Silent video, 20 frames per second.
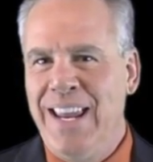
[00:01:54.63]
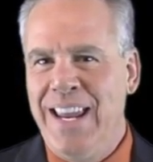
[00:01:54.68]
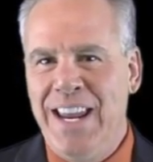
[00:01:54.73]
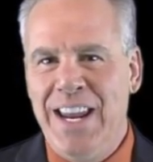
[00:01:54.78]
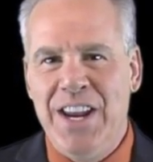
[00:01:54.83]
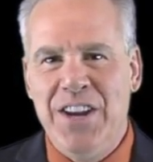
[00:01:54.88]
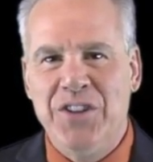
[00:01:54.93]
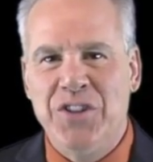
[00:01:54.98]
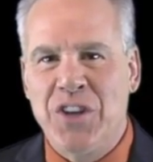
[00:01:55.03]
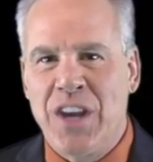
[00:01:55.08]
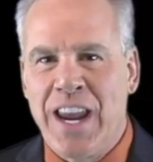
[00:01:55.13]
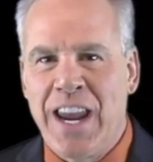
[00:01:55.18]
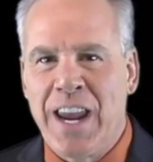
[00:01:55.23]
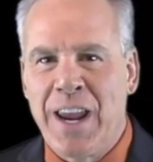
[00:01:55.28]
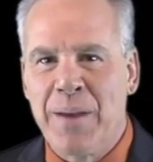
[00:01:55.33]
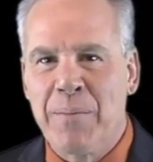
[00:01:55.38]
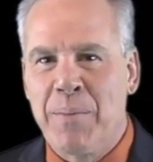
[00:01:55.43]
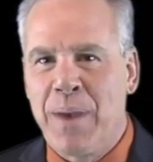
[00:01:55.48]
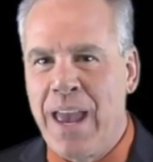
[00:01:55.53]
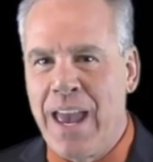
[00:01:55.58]
Each
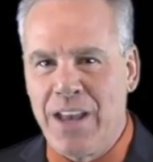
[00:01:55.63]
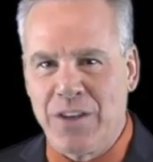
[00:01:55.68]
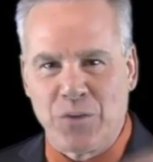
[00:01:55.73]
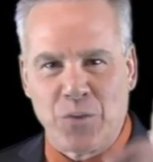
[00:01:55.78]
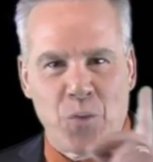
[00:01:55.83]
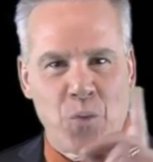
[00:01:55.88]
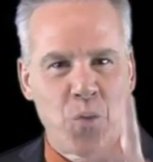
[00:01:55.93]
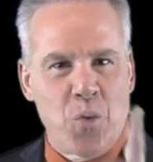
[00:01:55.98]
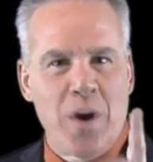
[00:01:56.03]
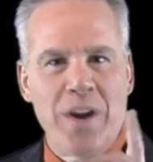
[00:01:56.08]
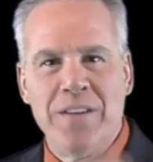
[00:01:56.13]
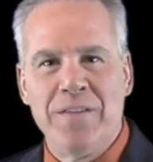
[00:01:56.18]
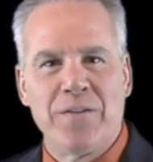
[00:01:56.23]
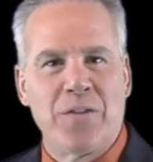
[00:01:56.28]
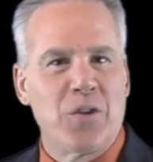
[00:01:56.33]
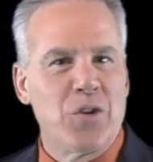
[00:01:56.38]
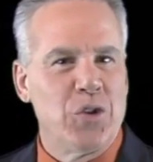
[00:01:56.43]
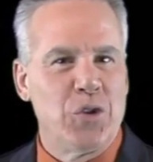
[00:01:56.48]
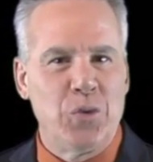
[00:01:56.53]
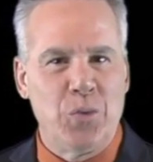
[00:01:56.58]
amp has one
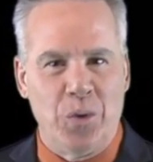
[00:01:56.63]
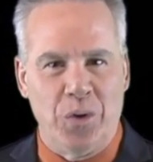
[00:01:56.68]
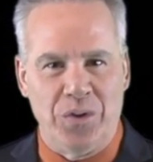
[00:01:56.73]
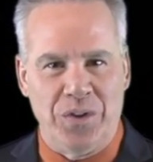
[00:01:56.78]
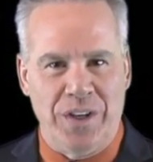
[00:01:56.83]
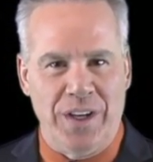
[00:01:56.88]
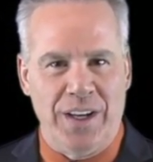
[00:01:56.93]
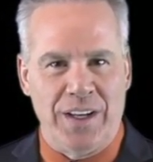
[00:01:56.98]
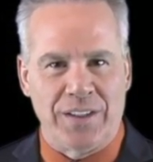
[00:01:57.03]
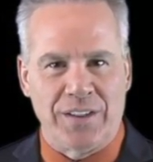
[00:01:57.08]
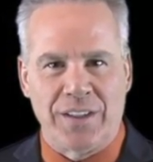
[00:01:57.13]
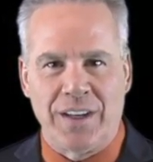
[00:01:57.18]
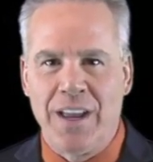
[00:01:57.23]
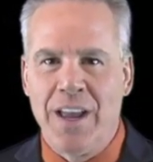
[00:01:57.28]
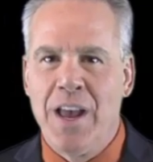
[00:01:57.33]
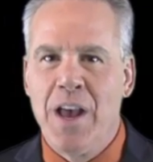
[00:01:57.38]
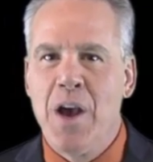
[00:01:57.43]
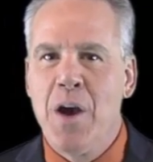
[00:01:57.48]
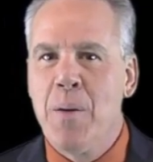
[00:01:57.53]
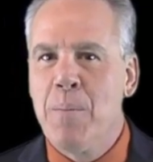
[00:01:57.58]
virtual disk,
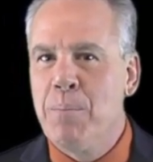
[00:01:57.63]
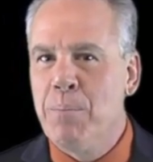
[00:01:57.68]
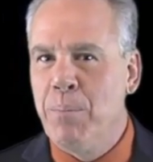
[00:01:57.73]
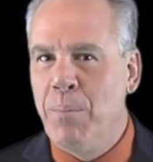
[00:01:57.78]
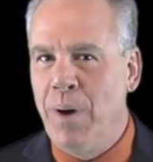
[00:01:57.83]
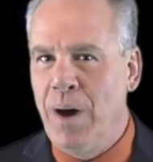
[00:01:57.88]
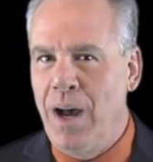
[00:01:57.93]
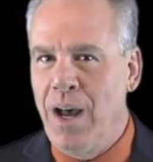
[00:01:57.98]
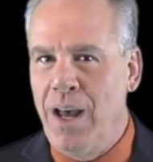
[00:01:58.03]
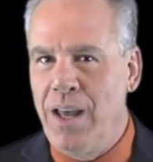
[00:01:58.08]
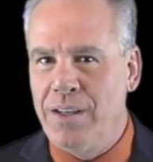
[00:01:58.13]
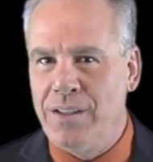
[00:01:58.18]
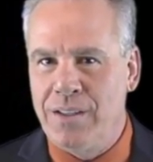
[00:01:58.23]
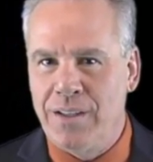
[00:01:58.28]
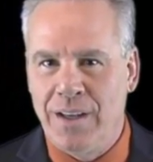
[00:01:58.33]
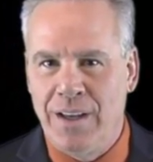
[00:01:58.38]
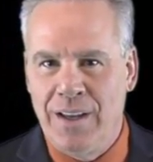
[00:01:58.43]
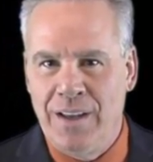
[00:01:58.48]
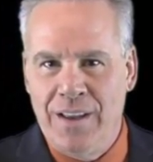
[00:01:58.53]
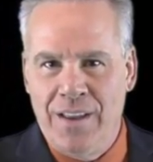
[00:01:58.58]
but
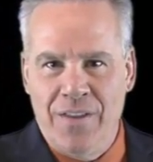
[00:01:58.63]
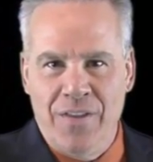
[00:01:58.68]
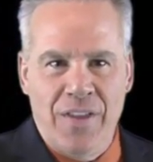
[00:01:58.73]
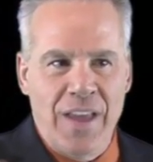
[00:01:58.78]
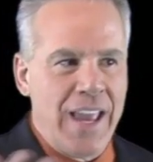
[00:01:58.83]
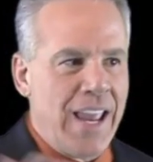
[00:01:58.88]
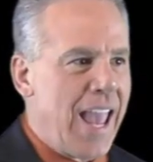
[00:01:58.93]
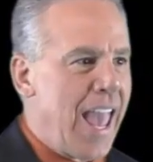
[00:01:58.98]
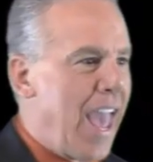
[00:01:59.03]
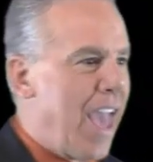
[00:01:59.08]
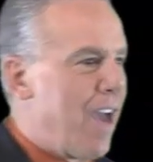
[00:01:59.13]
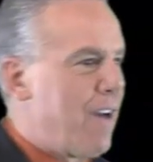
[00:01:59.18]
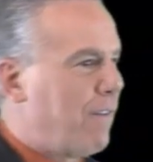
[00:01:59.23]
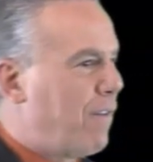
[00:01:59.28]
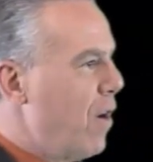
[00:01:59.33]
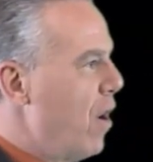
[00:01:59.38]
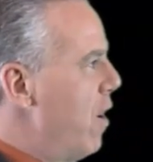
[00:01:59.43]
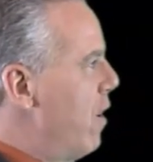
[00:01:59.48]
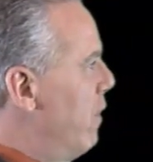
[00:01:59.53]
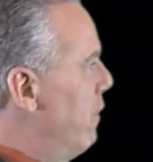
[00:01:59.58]
they
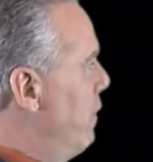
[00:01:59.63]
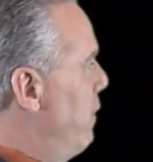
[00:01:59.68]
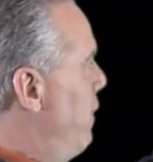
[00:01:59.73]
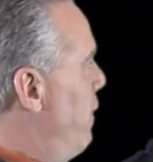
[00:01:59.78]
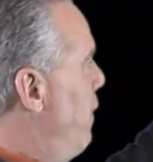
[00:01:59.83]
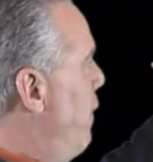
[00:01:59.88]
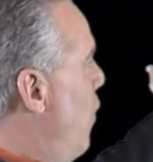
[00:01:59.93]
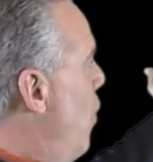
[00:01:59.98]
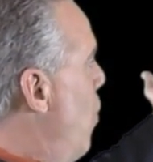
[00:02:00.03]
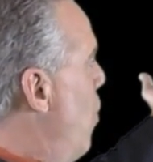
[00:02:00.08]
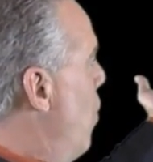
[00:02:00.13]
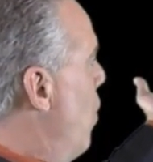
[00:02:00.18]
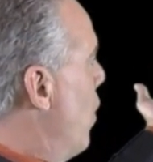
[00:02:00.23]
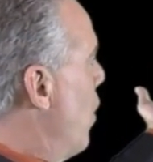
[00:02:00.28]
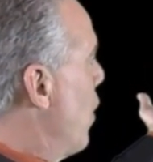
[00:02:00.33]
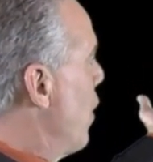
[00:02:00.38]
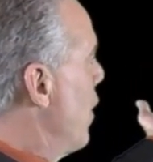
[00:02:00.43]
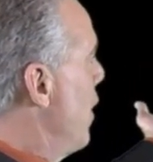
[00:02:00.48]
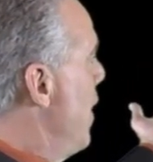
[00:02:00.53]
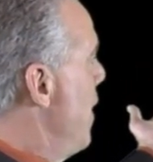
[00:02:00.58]
have
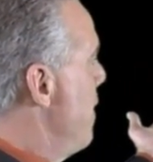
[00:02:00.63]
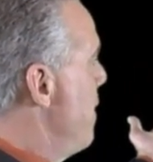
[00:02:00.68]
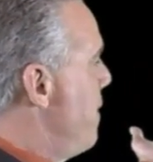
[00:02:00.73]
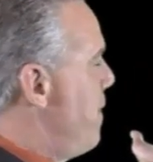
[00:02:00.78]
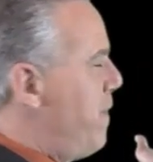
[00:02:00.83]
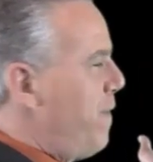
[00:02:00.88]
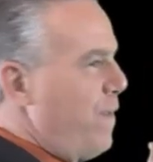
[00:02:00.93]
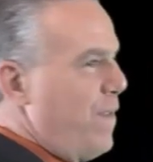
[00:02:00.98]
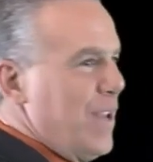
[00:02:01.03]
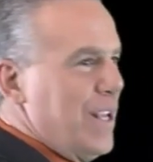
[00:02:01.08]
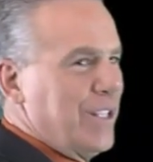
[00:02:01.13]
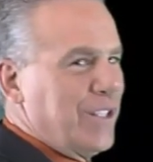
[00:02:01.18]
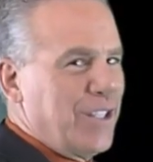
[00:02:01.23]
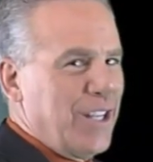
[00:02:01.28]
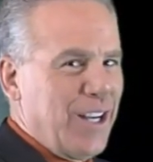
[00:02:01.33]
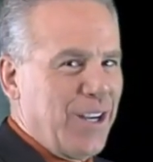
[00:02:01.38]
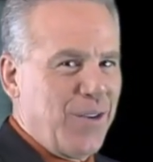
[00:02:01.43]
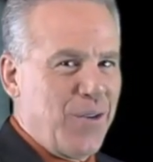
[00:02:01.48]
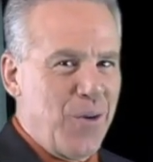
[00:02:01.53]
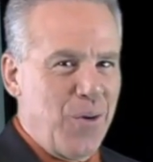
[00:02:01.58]
four
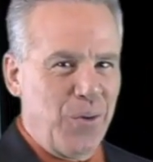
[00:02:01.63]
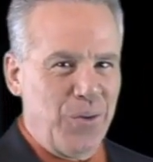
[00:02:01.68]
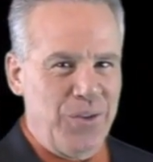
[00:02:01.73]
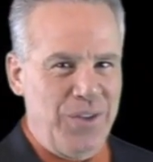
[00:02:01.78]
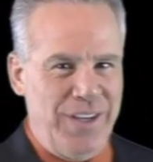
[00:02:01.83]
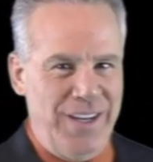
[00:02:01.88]
physical